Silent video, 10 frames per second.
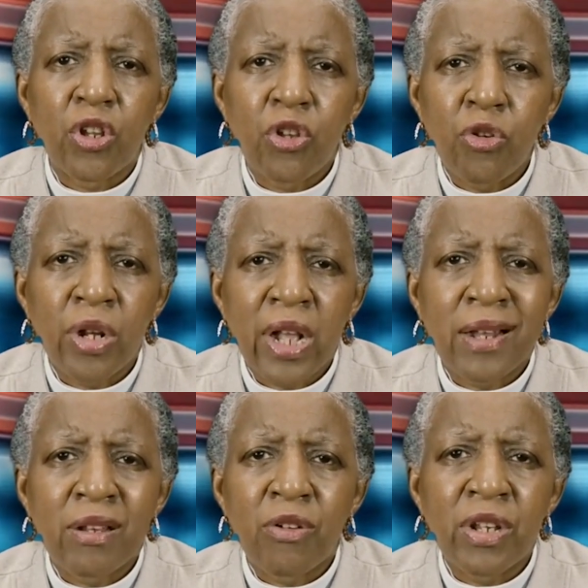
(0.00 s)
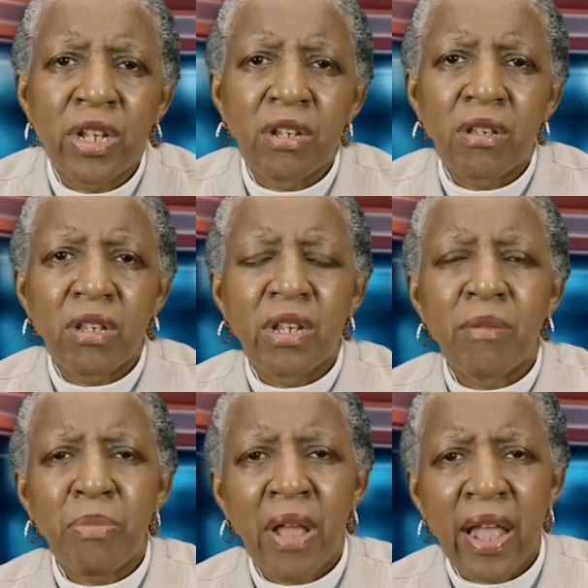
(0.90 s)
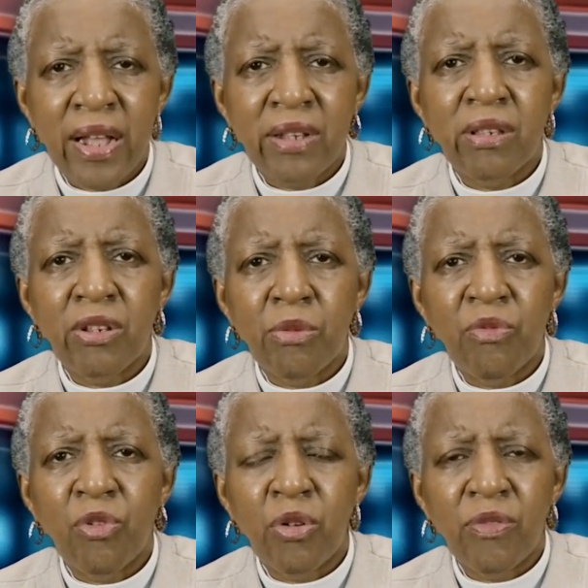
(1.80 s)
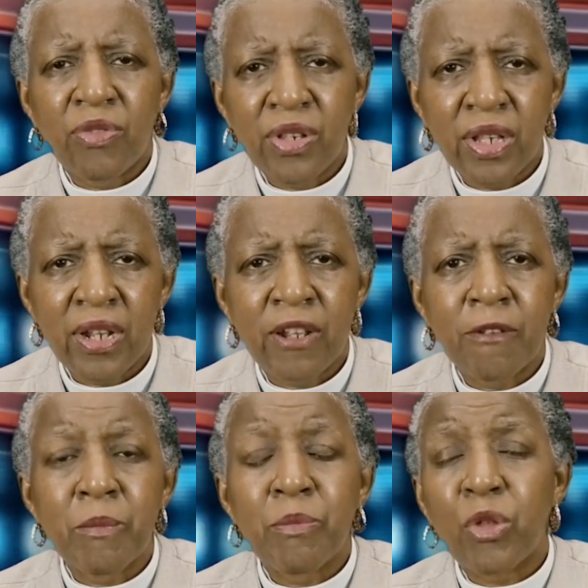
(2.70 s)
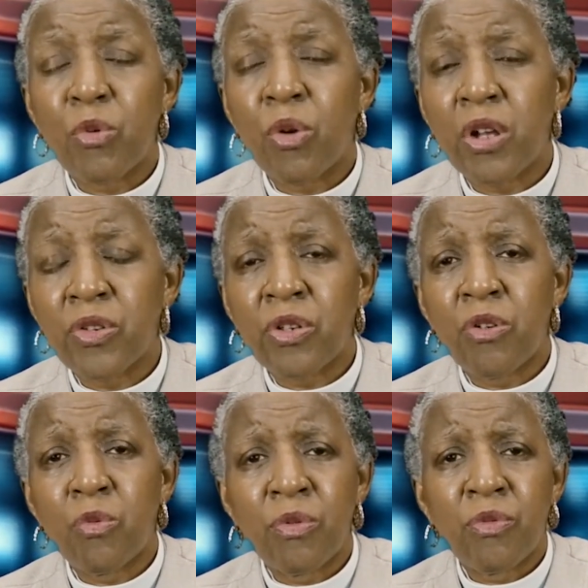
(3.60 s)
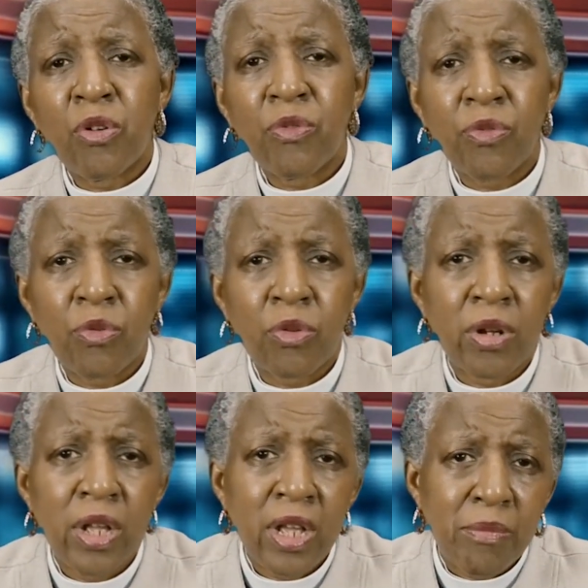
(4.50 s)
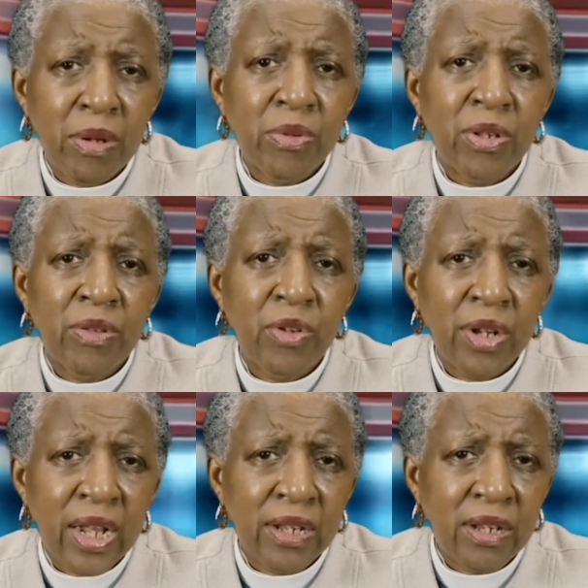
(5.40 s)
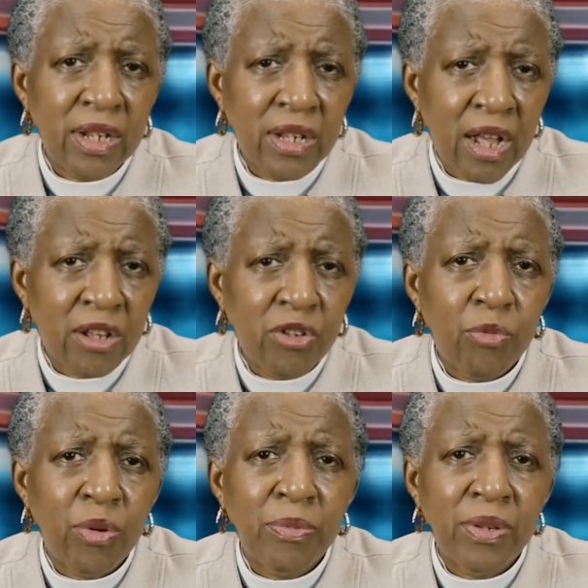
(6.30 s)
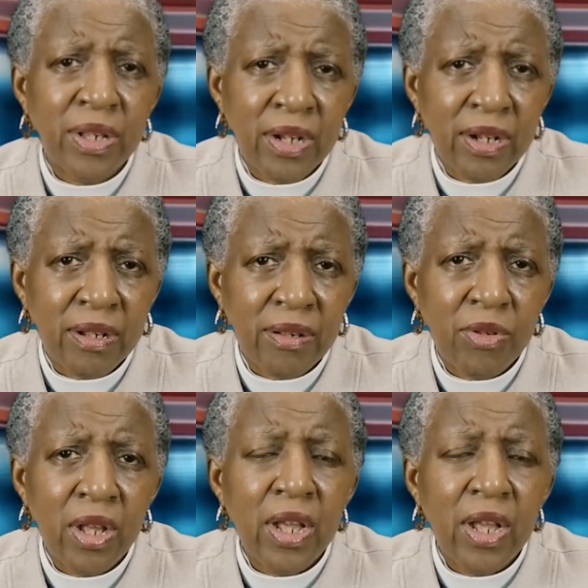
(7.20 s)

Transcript: You and I don't need to skip past the voting for Senate. We also will vote for members of the United States House of Representatives.